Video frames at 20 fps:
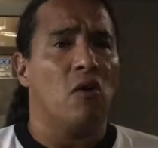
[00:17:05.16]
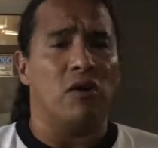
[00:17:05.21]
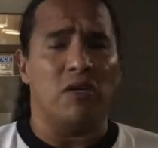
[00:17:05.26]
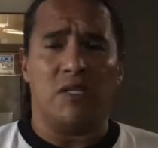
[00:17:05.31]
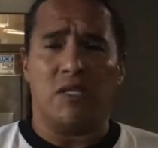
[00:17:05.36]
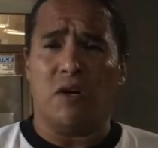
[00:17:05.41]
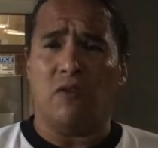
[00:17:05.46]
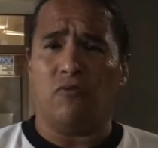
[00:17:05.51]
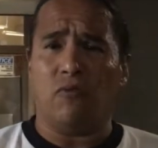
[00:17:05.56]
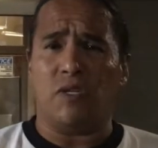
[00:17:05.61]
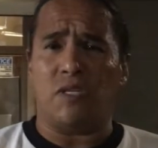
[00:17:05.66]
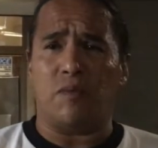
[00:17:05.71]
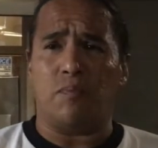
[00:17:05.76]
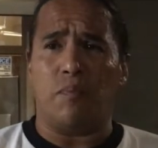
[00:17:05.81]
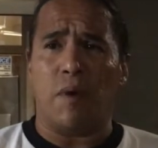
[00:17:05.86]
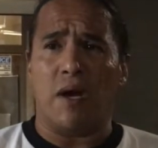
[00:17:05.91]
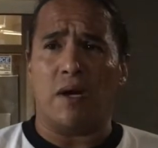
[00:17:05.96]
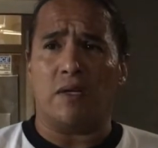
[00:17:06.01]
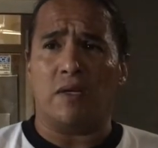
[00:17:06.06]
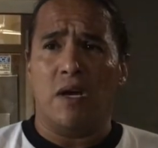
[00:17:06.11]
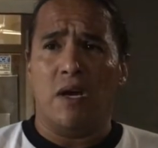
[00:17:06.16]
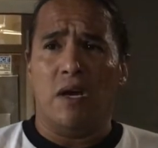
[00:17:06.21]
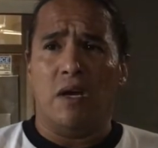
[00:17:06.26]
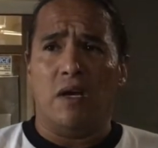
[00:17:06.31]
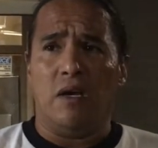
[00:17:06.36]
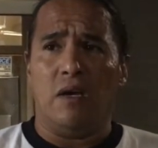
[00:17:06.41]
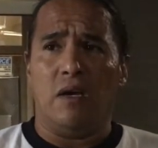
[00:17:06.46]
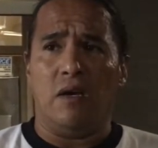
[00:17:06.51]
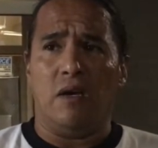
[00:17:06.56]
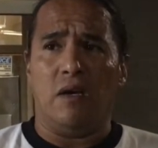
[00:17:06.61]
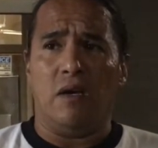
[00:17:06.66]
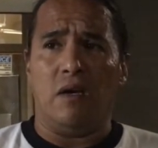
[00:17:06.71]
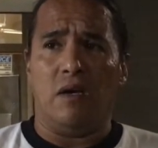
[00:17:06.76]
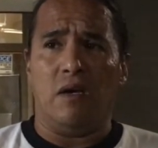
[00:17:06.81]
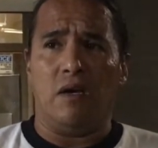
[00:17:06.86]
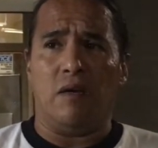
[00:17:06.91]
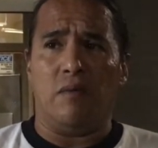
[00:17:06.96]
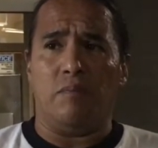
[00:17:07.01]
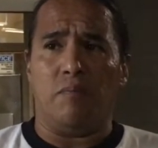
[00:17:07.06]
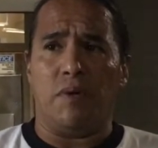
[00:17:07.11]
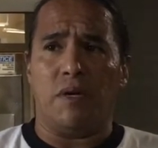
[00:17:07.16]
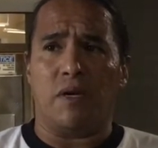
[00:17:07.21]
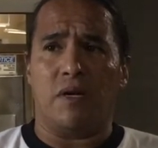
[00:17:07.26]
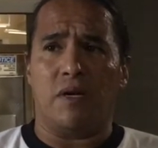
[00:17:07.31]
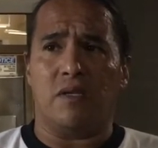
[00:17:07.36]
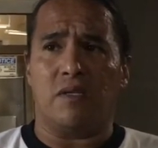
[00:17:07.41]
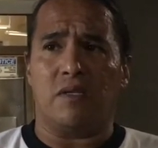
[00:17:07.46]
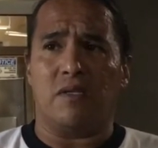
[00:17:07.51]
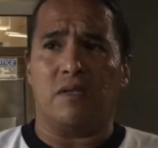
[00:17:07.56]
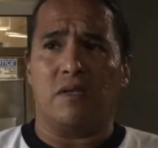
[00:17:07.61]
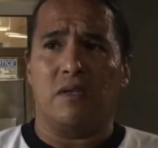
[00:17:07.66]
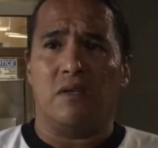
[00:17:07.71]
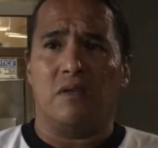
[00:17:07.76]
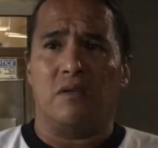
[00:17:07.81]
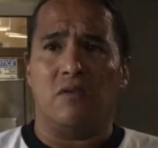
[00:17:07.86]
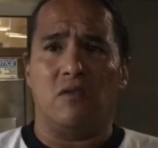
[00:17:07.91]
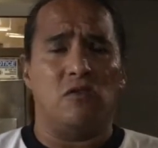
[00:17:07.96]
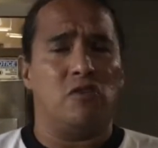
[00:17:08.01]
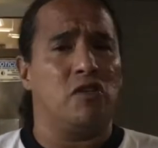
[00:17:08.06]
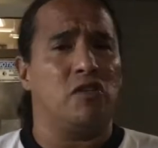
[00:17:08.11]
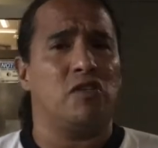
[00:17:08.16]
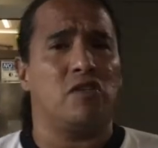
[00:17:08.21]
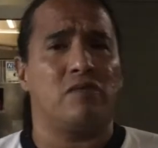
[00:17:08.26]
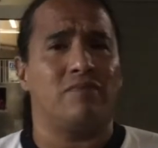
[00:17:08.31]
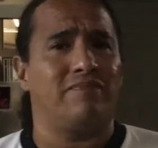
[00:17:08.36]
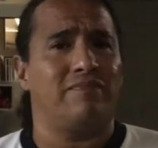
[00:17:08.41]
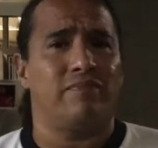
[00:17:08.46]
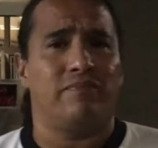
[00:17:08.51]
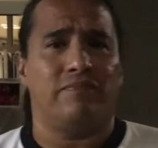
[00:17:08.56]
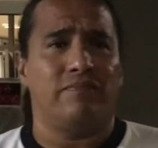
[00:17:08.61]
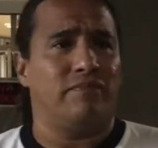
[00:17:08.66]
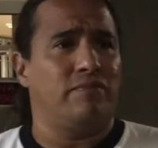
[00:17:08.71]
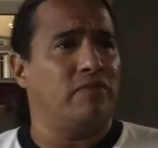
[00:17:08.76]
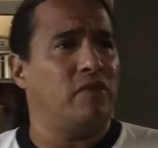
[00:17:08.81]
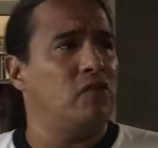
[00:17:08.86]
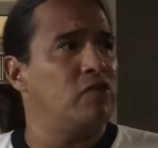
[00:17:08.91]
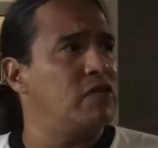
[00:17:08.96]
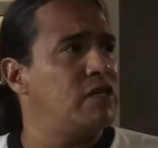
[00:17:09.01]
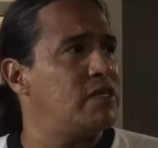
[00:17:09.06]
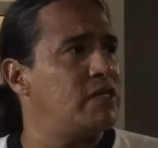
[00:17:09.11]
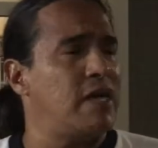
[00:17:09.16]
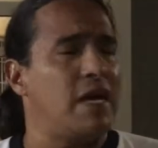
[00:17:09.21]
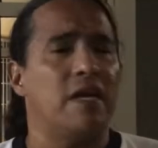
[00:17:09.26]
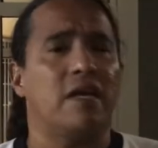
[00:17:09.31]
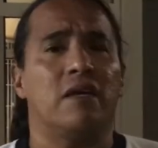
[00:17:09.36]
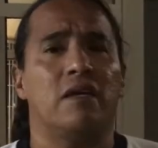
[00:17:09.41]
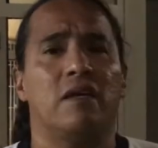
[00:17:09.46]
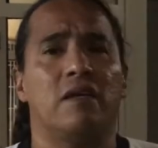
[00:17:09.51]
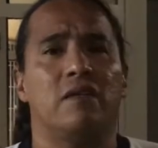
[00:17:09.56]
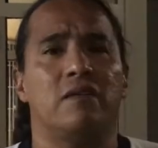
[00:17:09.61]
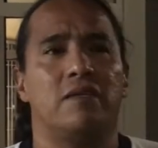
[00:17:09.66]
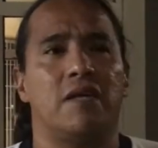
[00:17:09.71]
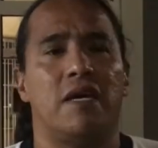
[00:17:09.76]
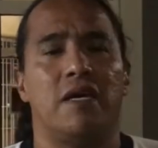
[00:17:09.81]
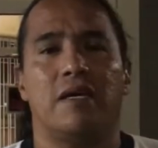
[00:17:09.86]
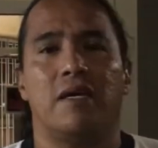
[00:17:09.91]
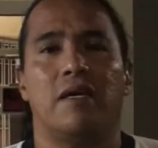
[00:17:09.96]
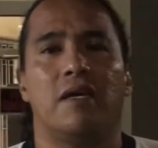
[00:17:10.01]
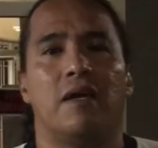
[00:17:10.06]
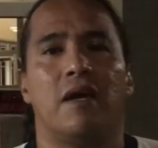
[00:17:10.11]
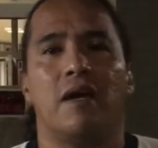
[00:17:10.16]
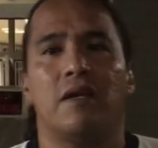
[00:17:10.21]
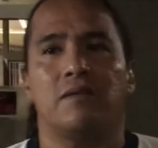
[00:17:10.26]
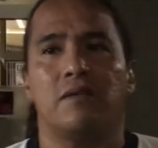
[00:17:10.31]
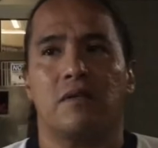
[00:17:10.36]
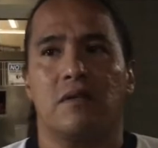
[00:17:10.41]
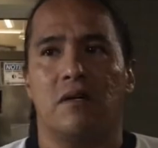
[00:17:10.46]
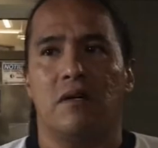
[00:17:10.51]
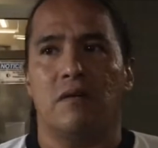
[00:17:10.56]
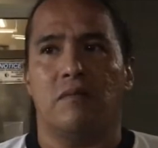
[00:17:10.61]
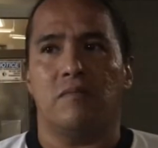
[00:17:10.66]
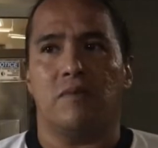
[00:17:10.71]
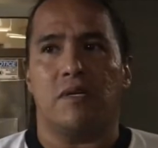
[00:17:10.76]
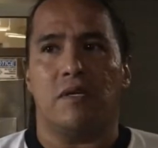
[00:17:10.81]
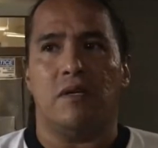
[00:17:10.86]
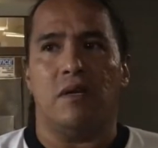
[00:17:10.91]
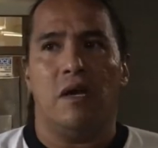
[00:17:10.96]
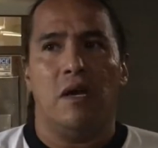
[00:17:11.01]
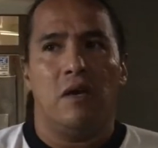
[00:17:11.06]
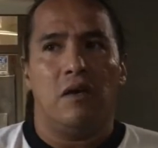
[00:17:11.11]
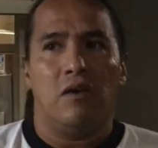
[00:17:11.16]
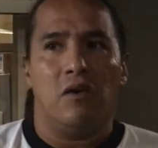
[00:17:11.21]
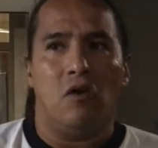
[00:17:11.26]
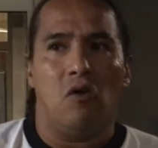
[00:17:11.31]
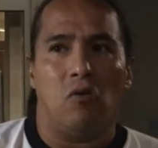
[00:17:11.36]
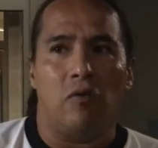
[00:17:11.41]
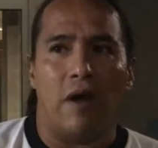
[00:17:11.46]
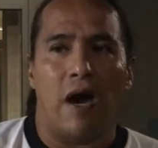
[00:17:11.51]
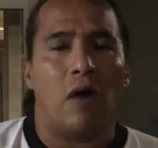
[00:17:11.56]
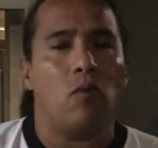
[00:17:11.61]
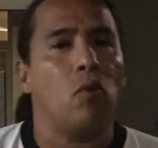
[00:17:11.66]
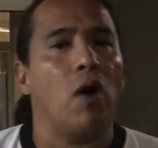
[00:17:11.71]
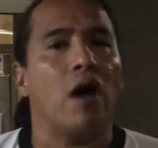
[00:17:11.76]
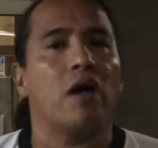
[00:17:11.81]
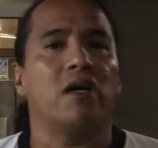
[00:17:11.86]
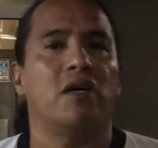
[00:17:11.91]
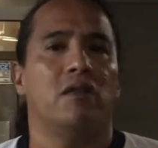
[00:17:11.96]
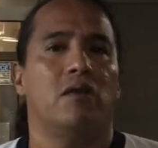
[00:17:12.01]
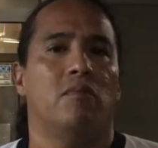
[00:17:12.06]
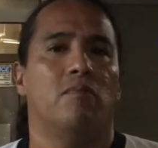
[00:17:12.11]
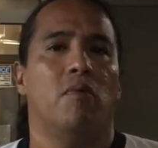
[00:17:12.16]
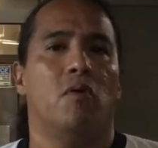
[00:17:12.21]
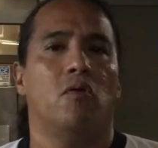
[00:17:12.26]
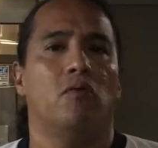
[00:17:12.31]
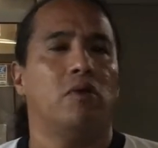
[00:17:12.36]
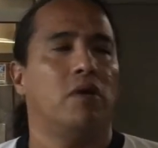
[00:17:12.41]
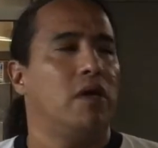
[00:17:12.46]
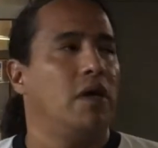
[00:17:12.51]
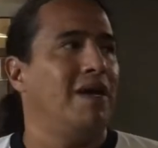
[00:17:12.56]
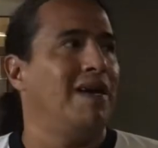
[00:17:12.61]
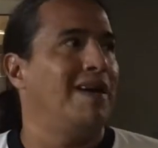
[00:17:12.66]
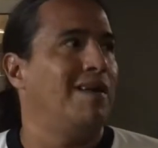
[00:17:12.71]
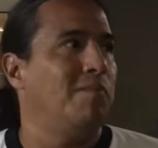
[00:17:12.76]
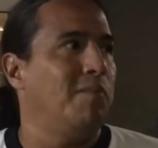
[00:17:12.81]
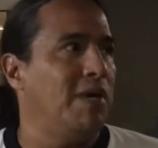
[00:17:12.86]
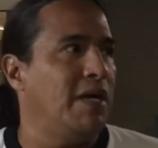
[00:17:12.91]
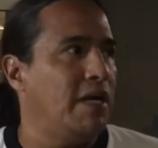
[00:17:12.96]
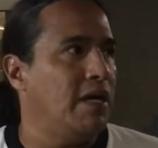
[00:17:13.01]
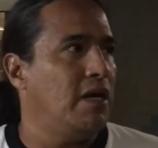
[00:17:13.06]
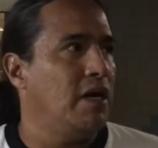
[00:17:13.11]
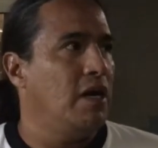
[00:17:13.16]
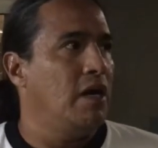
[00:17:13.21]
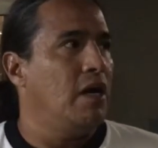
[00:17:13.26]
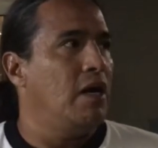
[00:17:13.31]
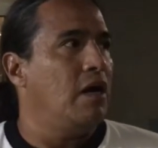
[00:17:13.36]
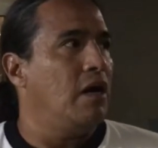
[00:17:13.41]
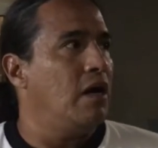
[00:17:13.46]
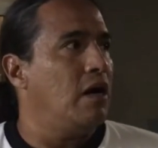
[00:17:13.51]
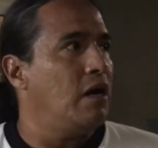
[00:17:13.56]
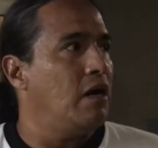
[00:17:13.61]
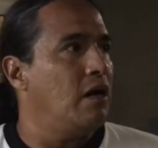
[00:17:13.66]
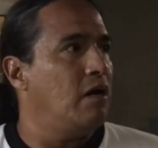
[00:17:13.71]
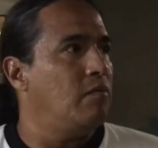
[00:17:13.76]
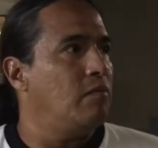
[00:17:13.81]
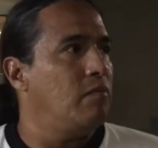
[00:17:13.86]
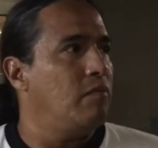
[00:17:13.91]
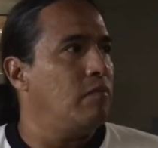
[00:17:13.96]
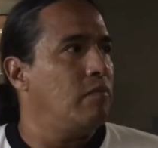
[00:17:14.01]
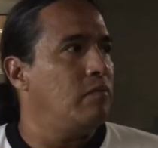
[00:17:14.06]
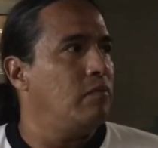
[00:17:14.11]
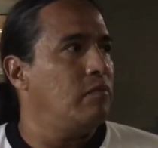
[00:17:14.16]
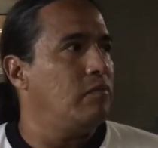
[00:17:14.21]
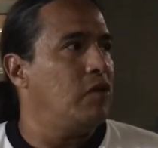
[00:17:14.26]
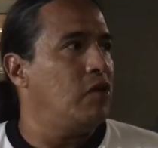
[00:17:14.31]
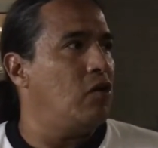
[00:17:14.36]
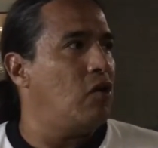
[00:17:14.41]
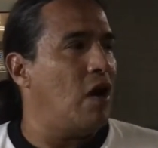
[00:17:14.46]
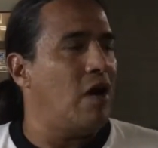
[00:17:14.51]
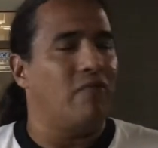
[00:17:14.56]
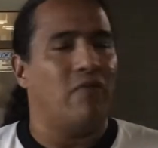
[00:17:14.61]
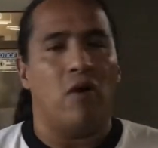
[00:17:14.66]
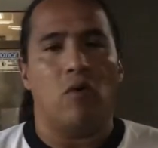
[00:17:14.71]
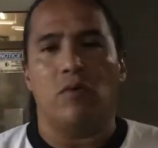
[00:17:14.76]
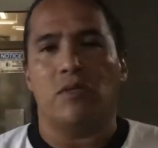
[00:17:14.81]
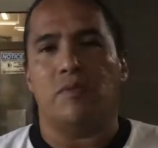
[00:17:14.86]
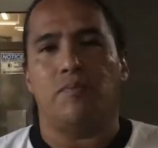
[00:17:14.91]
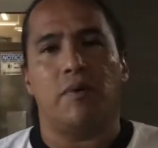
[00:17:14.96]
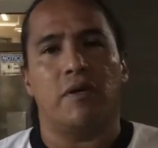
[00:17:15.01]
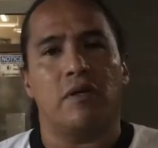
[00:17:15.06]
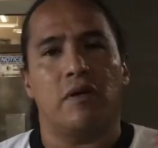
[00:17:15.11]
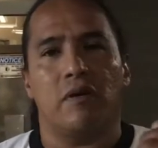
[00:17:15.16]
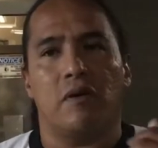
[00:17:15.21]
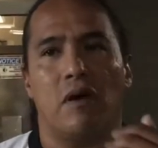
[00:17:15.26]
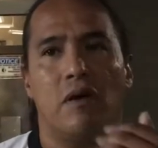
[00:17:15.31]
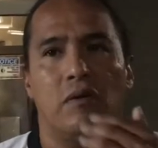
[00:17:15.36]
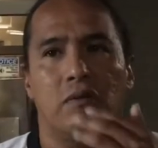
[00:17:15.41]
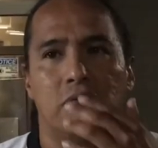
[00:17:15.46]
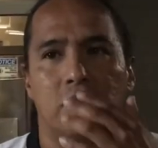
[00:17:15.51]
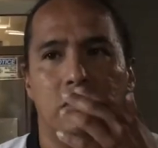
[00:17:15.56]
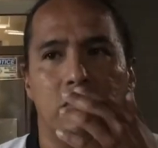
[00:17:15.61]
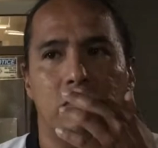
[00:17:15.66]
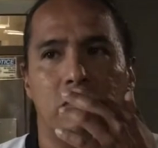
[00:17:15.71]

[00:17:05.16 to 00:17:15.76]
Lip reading: or self-respect, because they're just taking it as it comes, and not rocking the boat. And me, I've always been called,